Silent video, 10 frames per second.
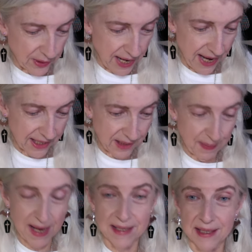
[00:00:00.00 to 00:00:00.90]
yeah, I
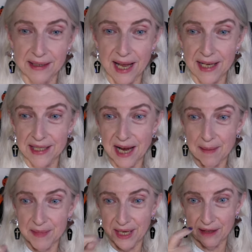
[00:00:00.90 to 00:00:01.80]
spent a lot of time
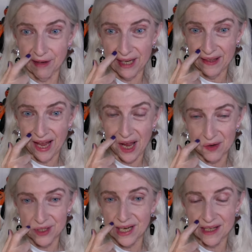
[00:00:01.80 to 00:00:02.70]
decorating the
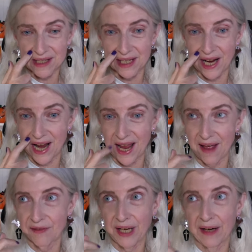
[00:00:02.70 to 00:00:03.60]
house yesterday. I
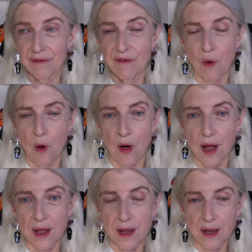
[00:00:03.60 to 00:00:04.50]
have like four
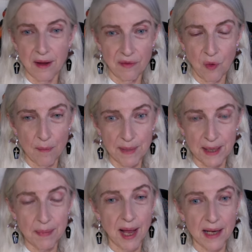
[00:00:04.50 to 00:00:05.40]
four
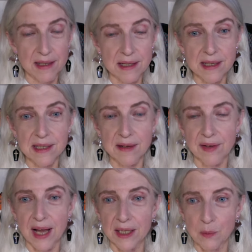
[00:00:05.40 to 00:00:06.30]
big boxes of
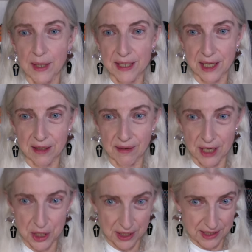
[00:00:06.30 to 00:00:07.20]
Halloween
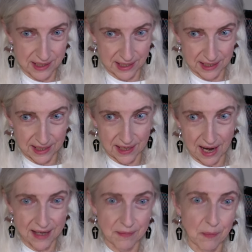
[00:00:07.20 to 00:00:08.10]
decorations, and
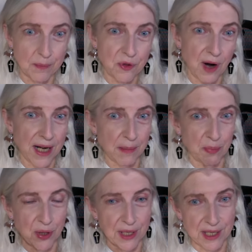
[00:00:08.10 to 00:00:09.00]
I tried to
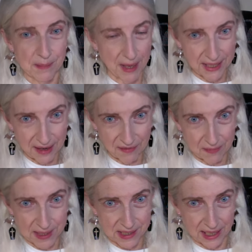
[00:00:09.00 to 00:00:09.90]
put as many of them
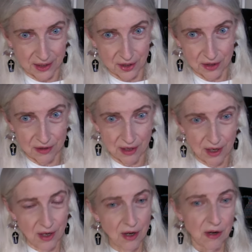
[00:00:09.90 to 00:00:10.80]
as I could
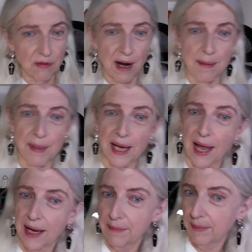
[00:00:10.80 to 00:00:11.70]
right
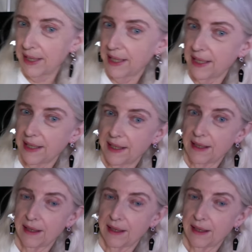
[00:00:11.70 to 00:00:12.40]
behind me